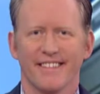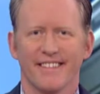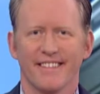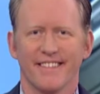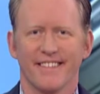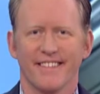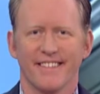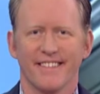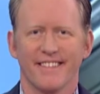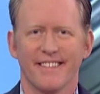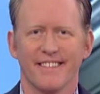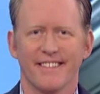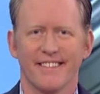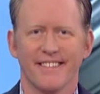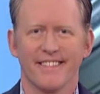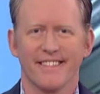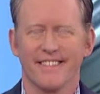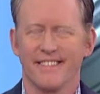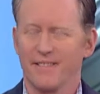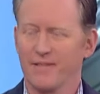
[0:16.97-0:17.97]
I mean, this is
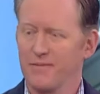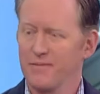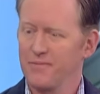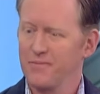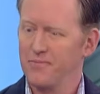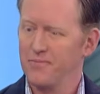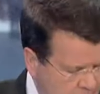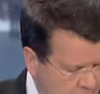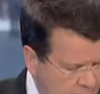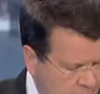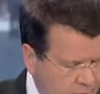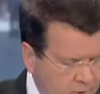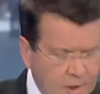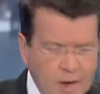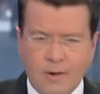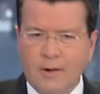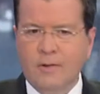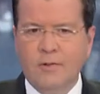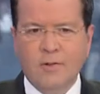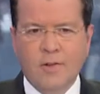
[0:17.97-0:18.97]
kind of
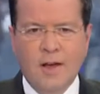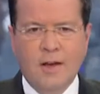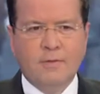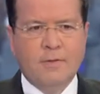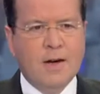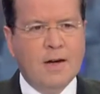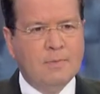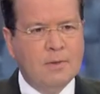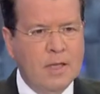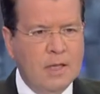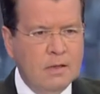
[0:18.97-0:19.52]
scary stuff, Rob.